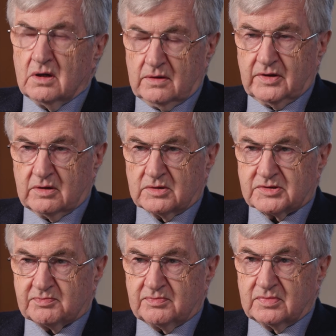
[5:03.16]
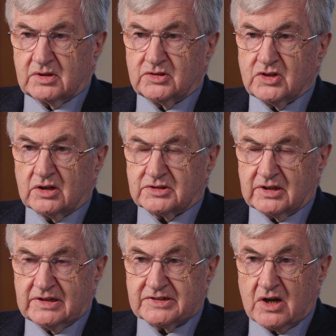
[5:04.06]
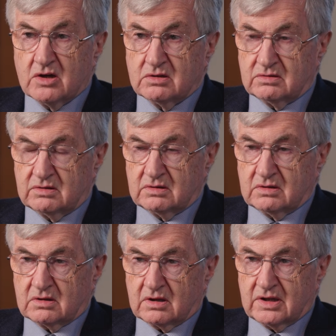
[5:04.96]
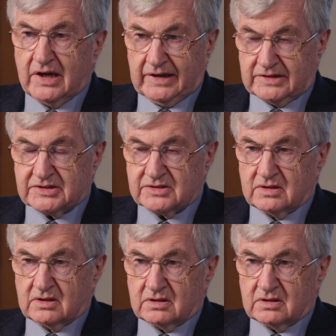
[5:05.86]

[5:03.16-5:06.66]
Irving was conducting his own case.